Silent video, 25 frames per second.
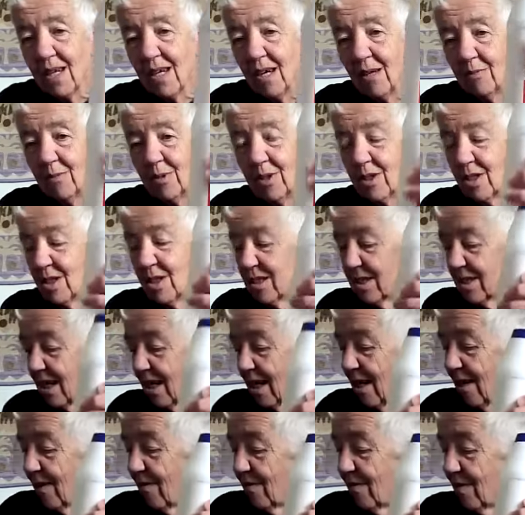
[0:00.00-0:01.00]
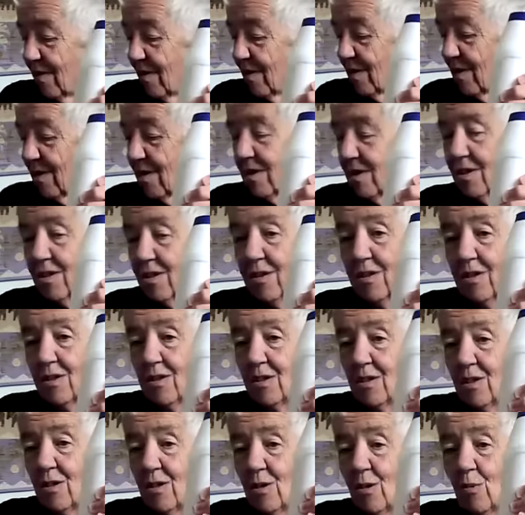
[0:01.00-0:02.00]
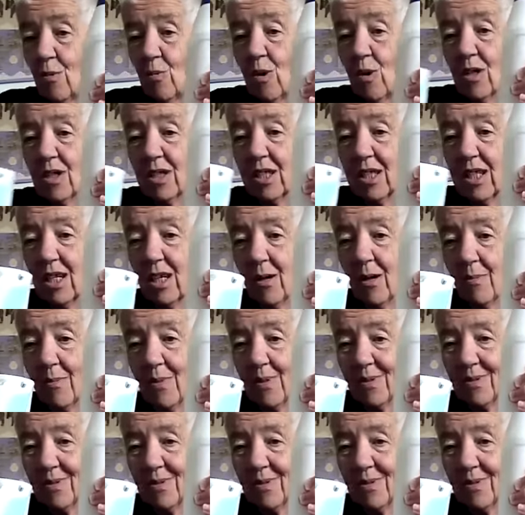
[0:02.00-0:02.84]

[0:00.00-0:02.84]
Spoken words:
And we're going to have 1 cup.